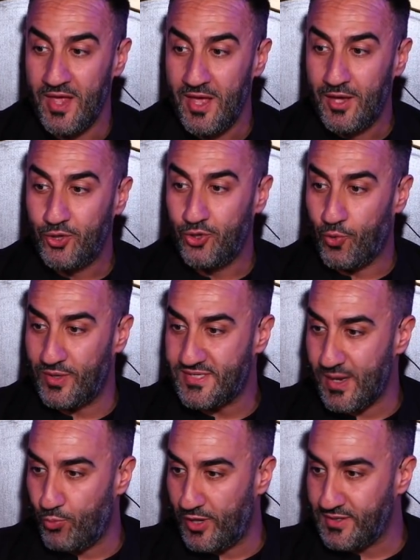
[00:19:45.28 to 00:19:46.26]
you know, when
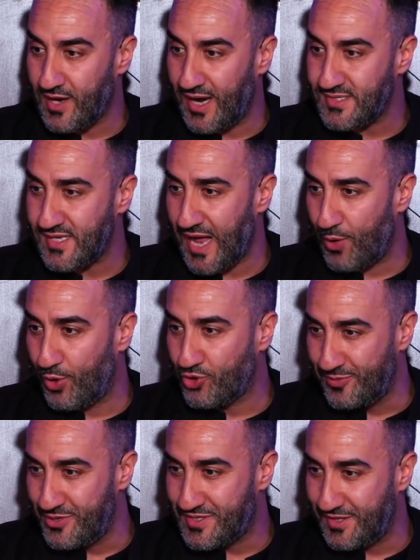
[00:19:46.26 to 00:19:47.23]
someone dies in our
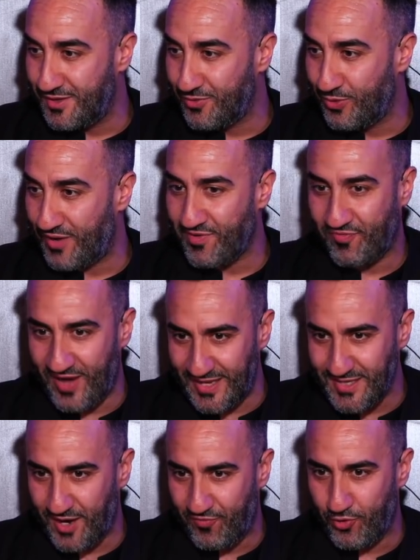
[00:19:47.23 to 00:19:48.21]
community, we have a
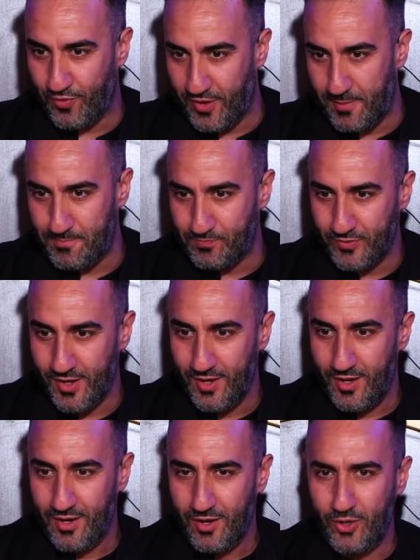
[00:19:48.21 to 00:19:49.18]
fatha for them.
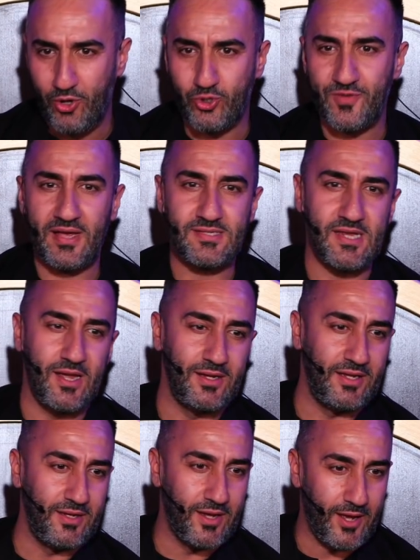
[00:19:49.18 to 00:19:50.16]
We go to the
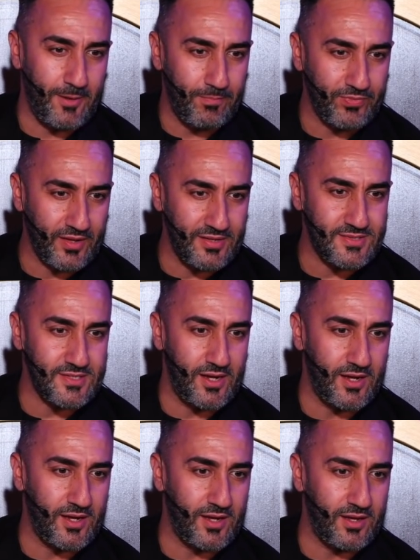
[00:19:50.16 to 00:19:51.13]
Hsaniya. It's
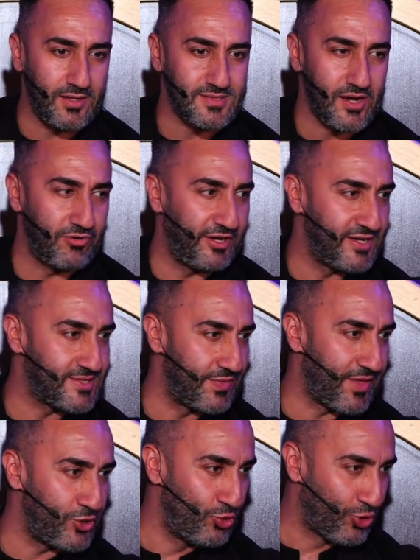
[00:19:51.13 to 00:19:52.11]
a
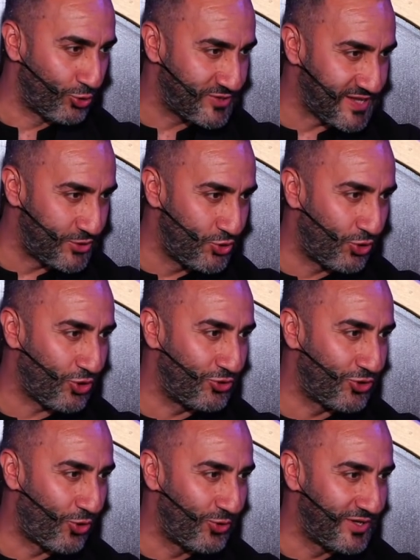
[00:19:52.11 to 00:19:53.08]
reason that you go to send your
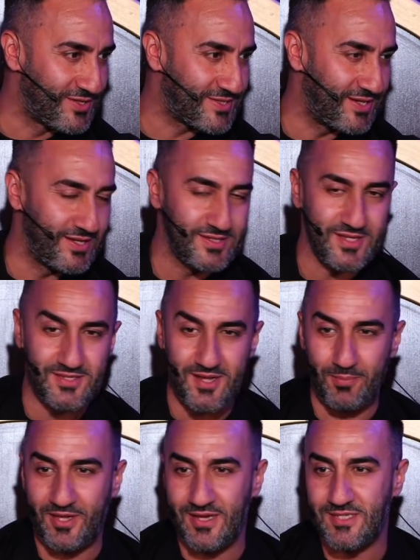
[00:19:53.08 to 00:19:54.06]
condolences. In
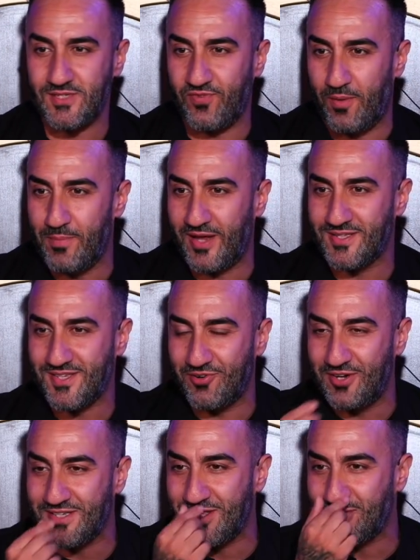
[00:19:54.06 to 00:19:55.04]
some cases for men, it's a
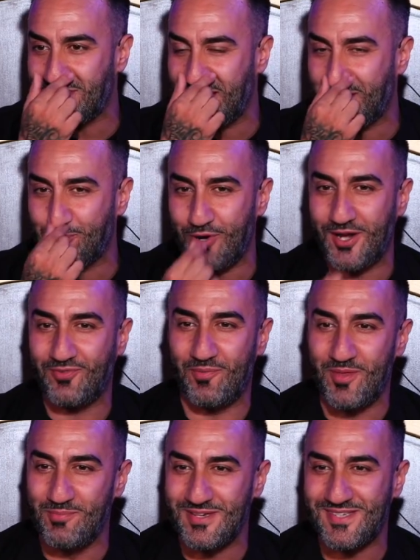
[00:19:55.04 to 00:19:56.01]
reason to take a break
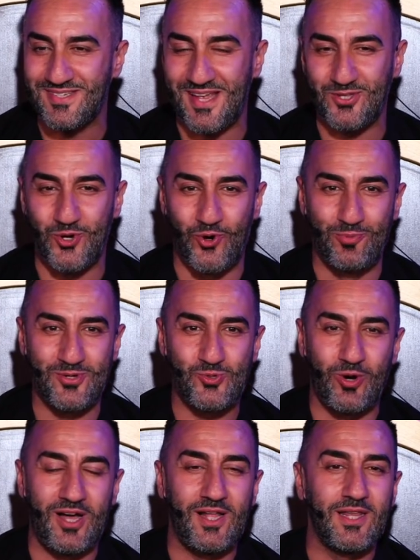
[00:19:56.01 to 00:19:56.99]
from the missus at home as
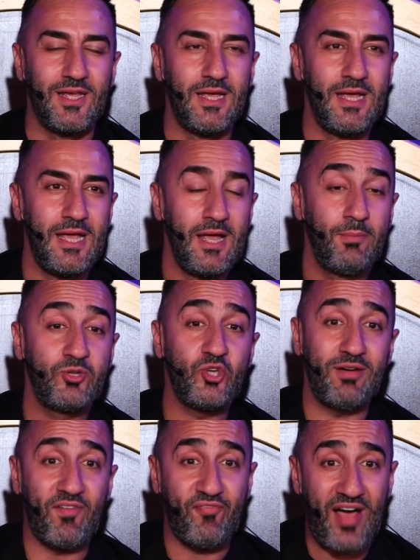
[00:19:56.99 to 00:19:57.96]
well. But
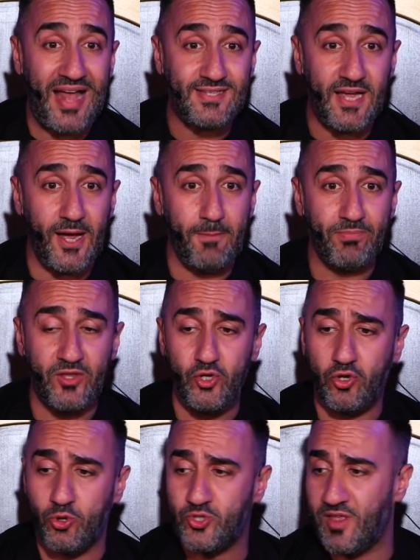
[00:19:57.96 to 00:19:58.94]
you have a Fatiha, and you
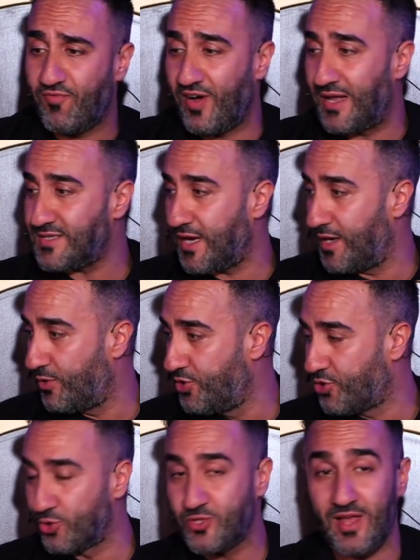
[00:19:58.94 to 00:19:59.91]
go to the Fatiha. And when
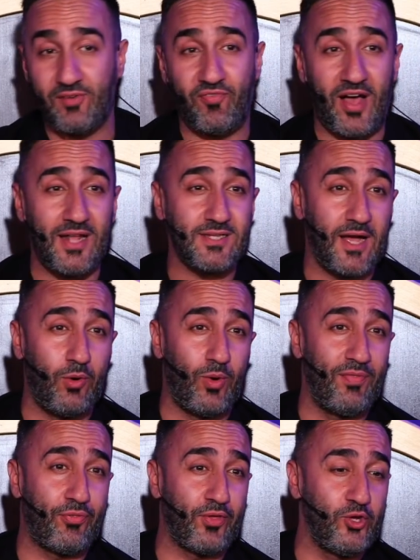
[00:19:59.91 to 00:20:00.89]
you go to that Fatiha,
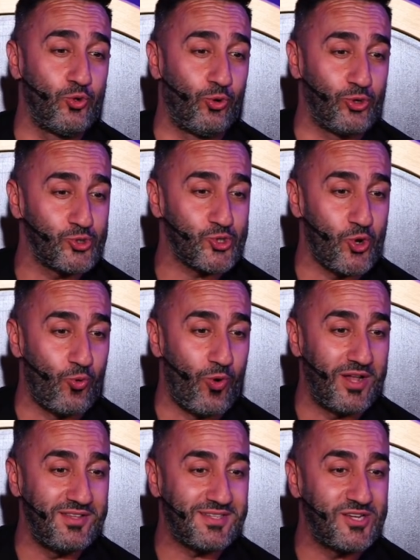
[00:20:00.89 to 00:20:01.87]
one thing you also want is